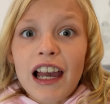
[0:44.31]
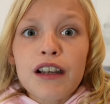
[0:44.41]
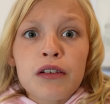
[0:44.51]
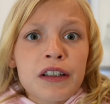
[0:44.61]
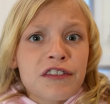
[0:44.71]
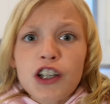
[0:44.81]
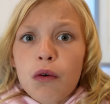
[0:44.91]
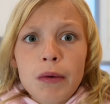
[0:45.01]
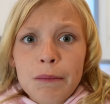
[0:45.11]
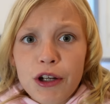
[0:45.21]
I don't even know
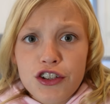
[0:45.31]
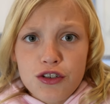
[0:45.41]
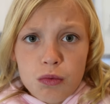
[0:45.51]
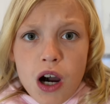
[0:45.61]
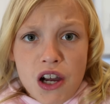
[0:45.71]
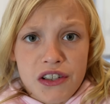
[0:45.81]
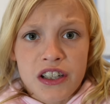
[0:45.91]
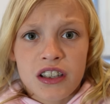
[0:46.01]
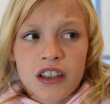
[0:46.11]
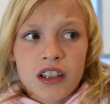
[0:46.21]
what
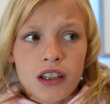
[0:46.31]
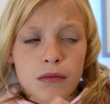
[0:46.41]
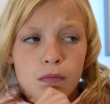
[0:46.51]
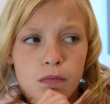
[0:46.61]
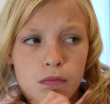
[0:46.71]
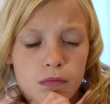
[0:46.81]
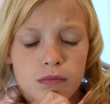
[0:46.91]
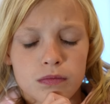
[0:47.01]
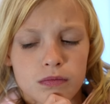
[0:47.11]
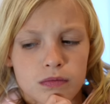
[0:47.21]
my
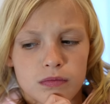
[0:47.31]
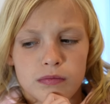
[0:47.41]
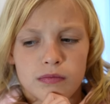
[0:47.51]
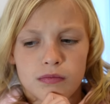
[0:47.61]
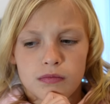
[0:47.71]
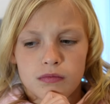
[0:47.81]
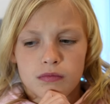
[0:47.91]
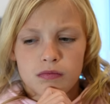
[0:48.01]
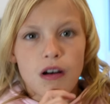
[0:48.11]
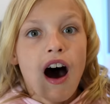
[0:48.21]

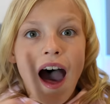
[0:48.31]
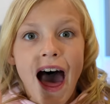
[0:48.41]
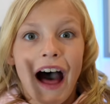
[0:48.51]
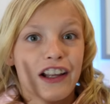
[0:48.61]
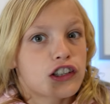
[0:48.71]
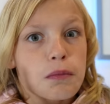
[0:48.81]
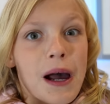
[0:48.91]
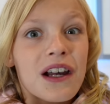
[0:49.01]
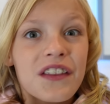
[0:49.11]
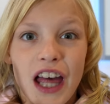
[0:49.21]
brothers want. I'll spy
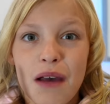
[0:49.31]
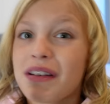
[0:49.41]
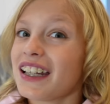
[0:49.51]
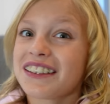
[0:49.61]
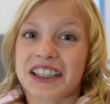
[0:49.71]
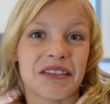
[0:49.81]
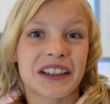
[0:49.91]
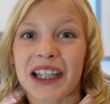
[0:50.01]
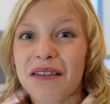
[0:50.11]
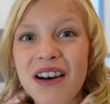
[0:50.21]
on them and see what
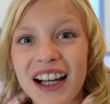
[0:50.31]
they